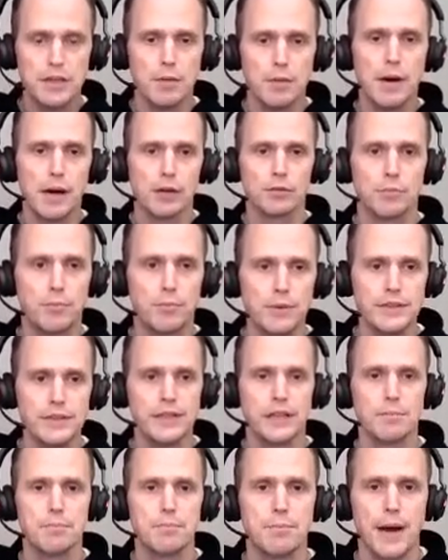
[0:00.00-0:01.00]
about
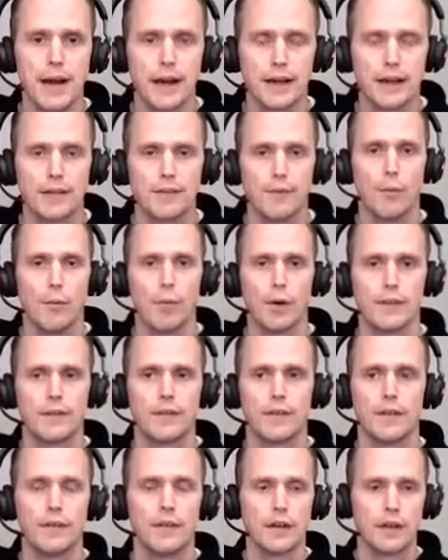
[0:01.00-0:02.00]
bringing back
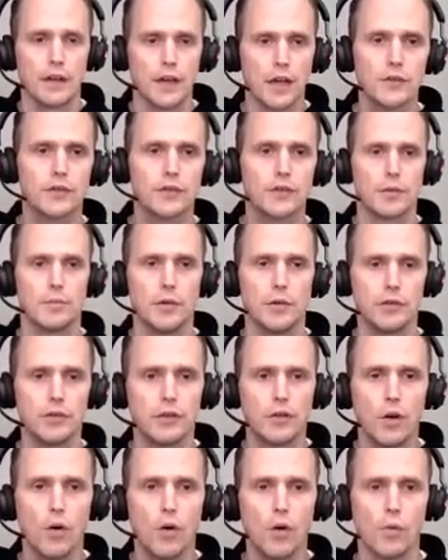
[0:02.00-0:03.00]
what the customer's
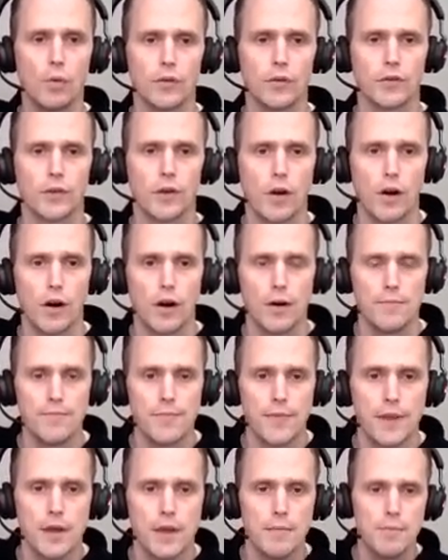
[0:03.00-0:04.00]
goals are.
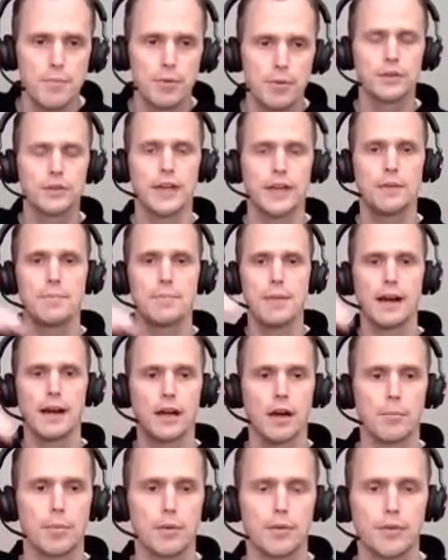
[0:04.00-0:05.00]
Put that
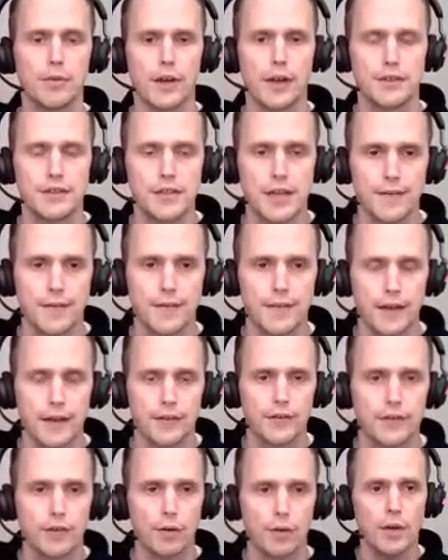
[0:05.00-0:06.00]
back up on the agenda.
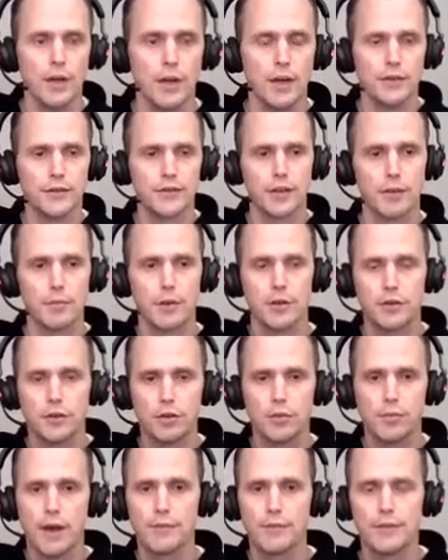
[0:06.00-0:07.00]
So similar
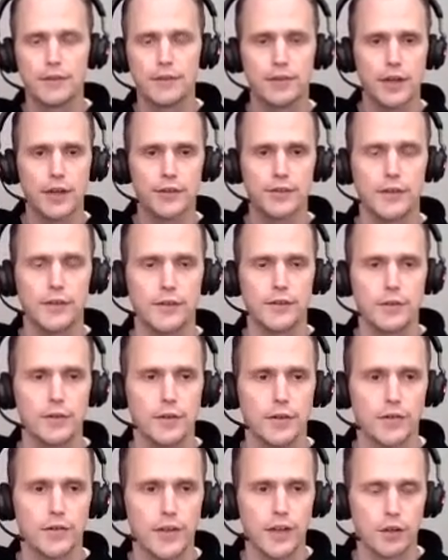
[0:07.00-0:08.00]
to, we have discussed this
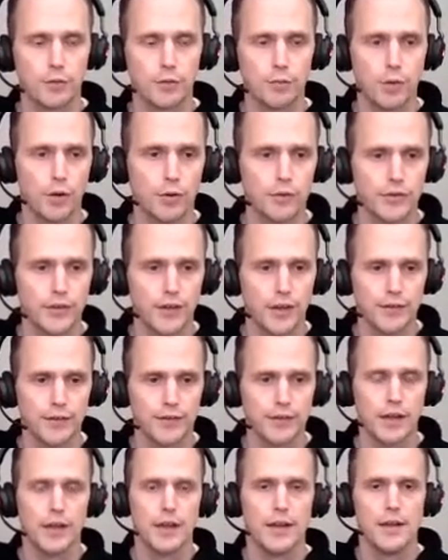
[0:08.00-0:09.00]
during the sales
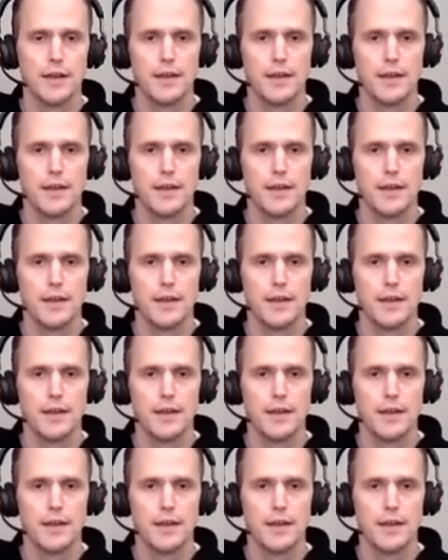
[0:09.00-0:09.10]
process,